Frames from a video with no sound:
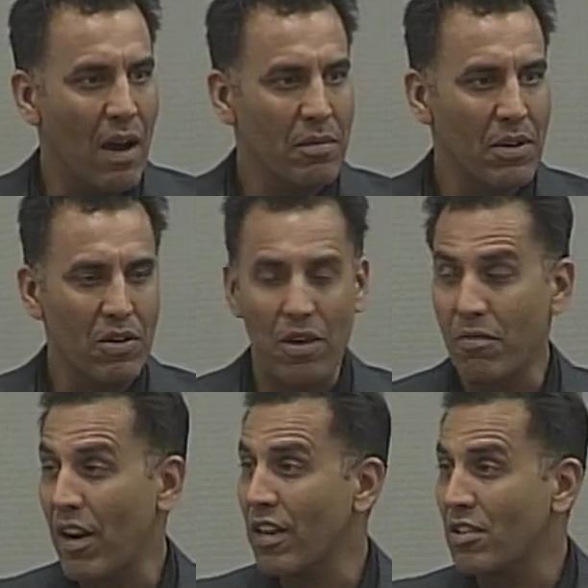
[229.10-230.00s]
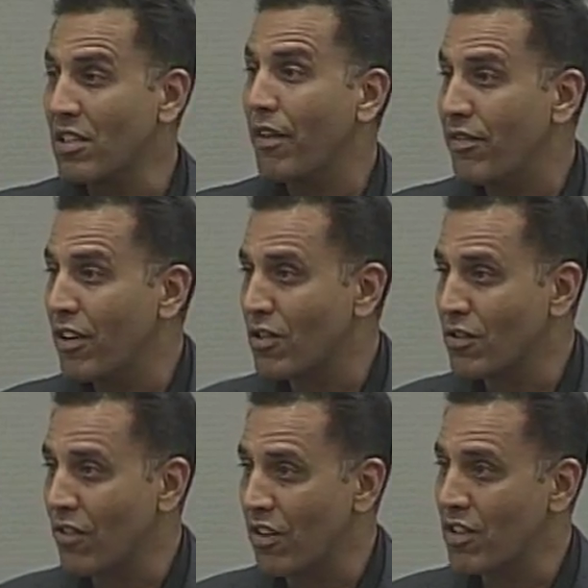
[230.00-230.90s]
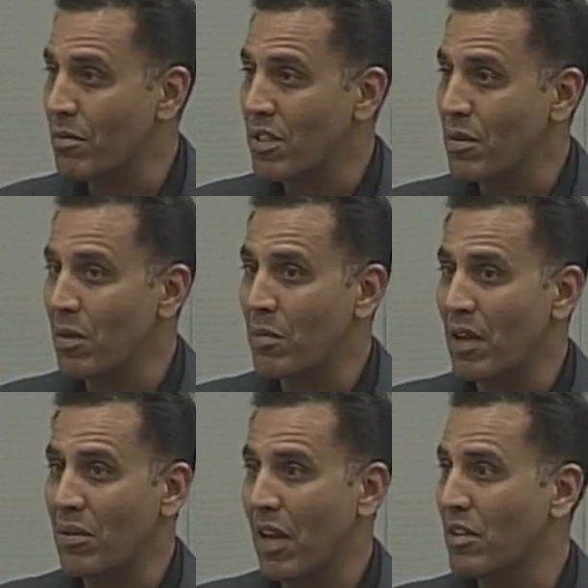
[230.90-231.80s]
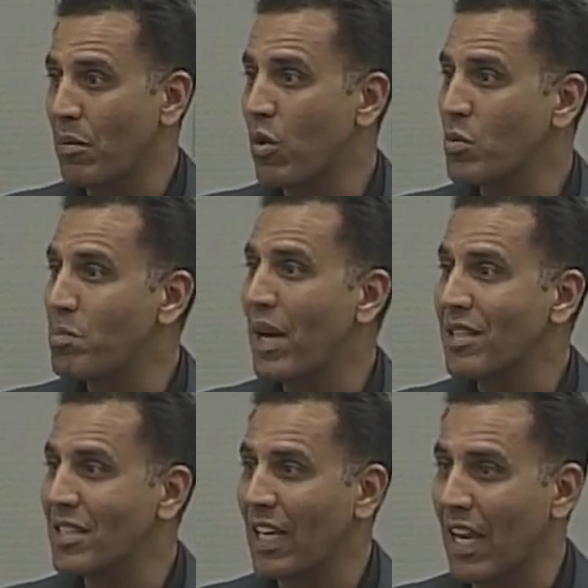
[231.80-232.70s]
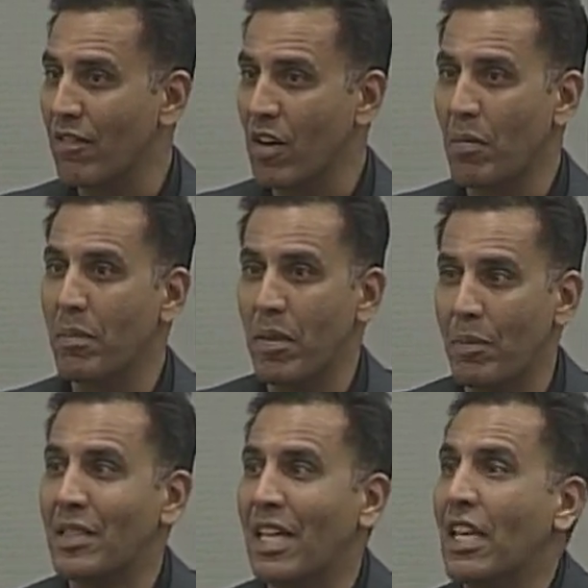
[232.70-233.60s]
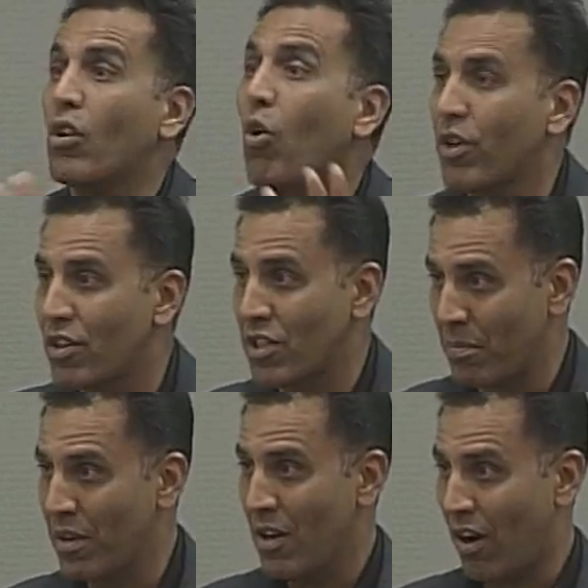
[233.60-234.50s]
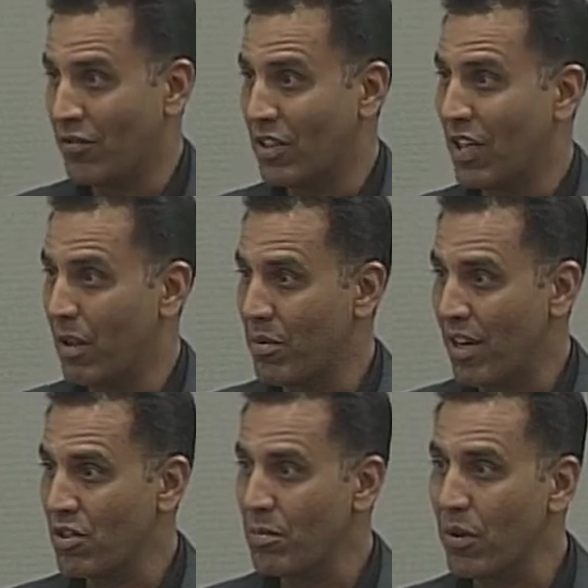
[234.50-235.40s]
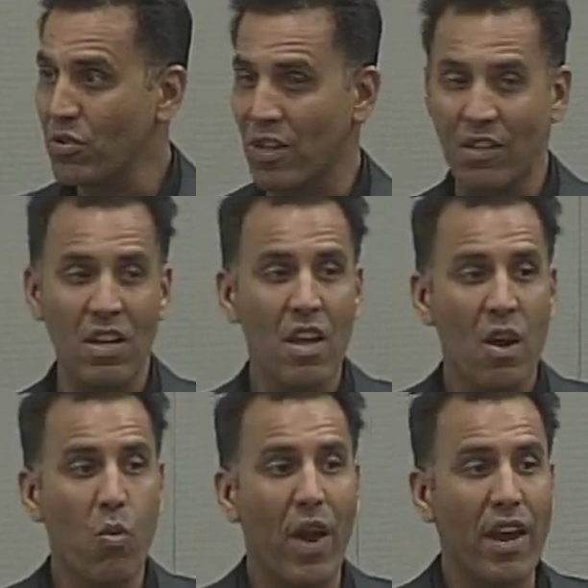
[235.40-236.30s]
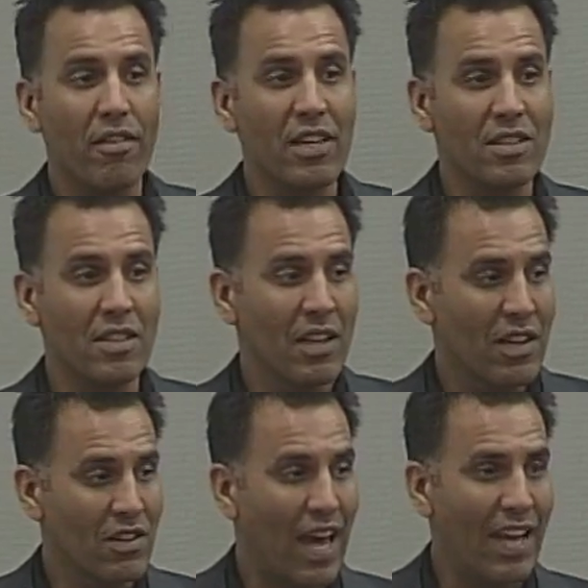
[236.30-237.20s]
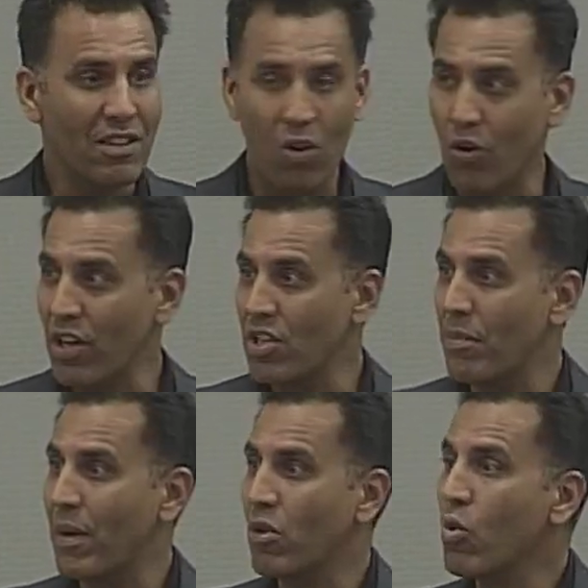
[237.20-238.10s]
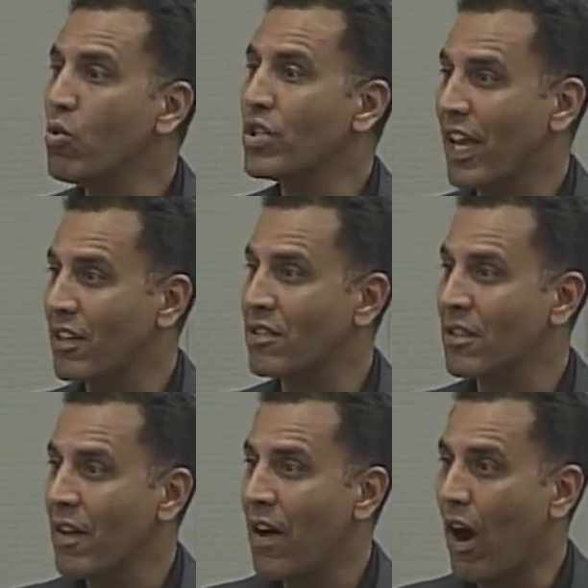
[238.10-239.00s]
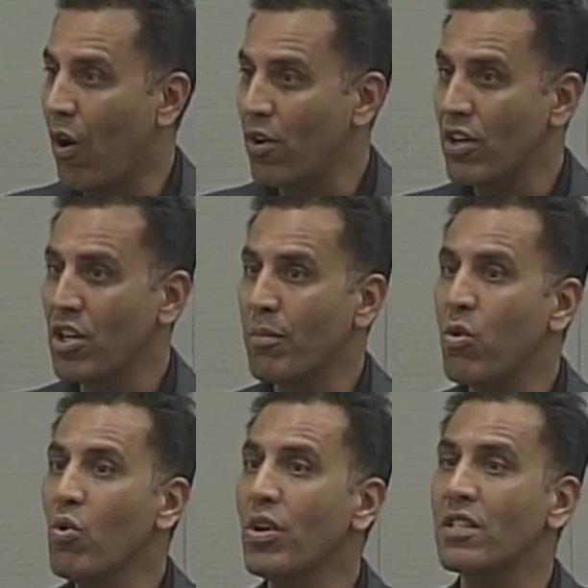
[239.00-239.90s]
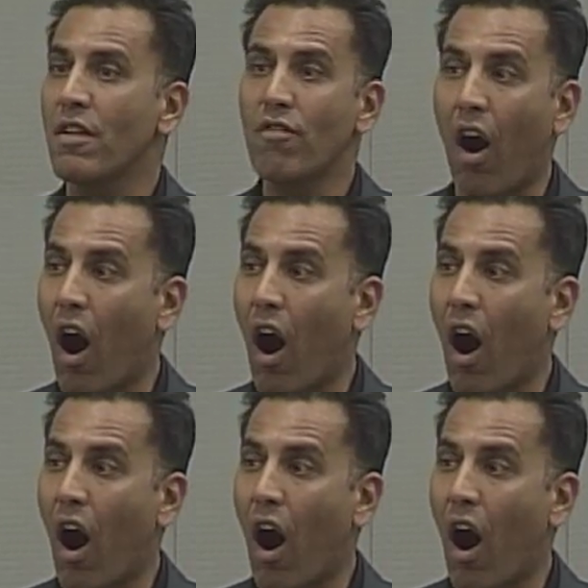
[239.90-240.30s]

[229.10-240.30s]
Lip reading: there are various definitions of legitimacy, but at the most basic level, it will be people taking ownership of the deliberation process. Where is that ownership, and who takes ownership? Who